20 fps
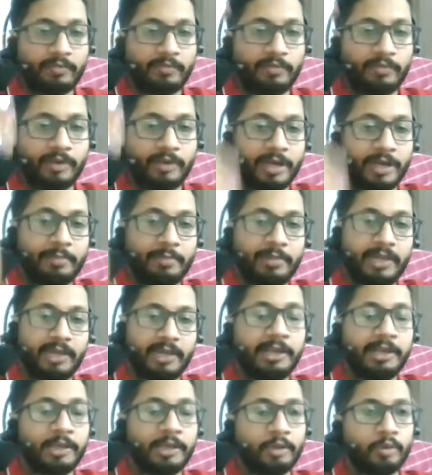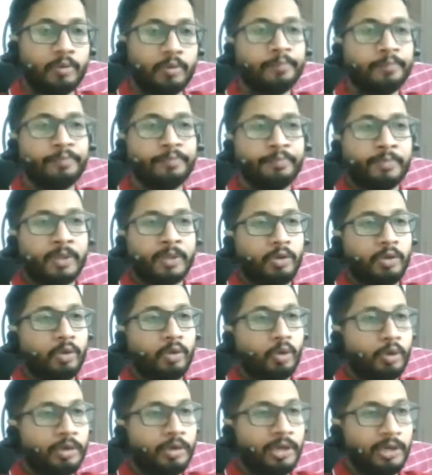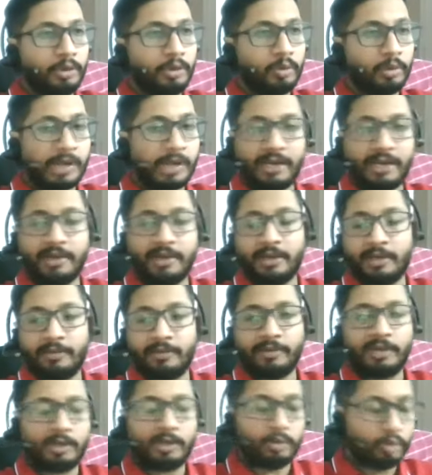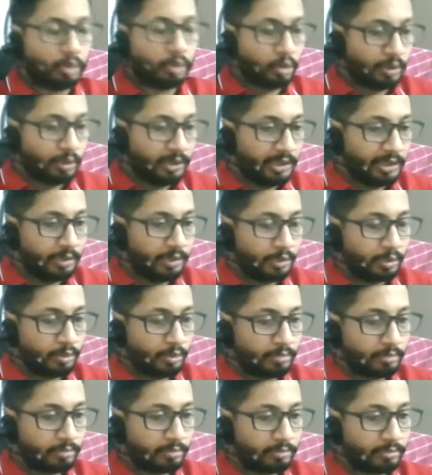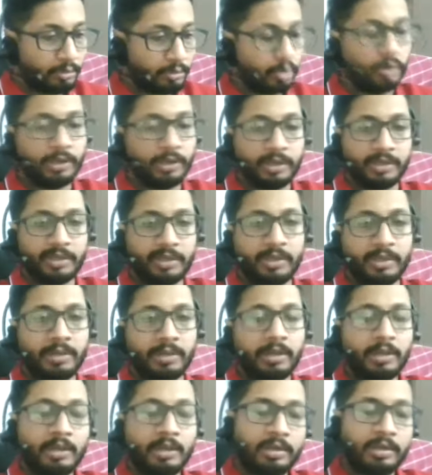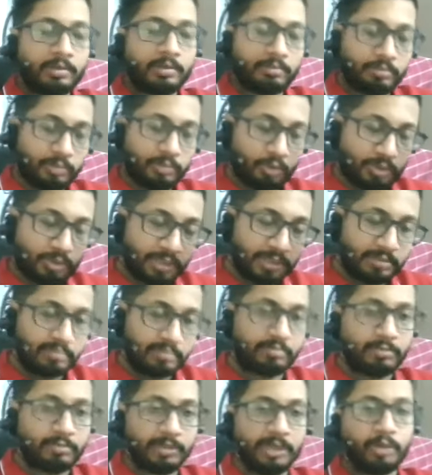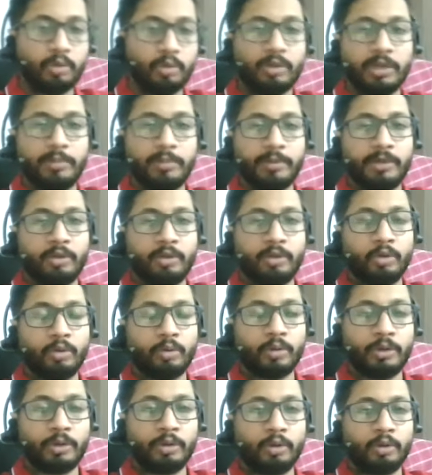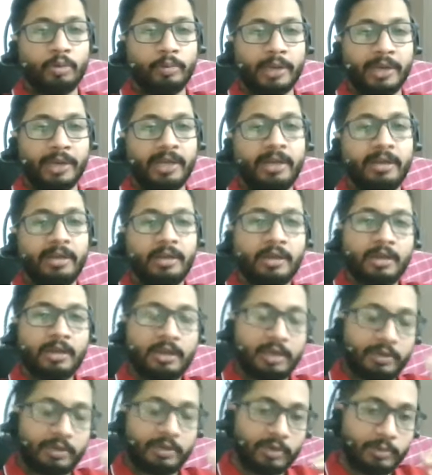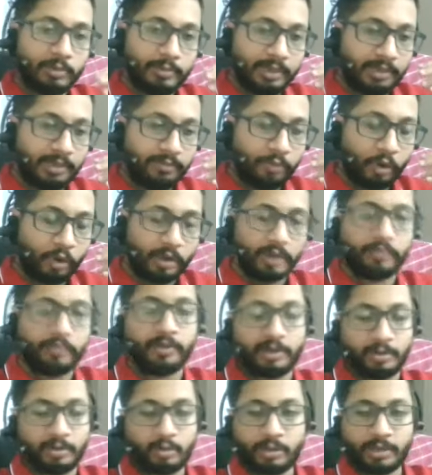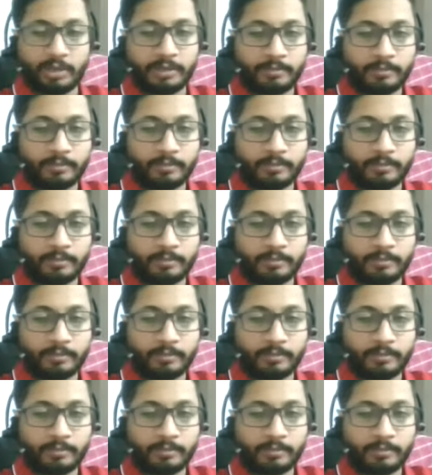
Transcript: What I'm telling you, you don't need to write anywhere. You don't need to do anything. You just need to keep it in your mind. It will be forever. Okay.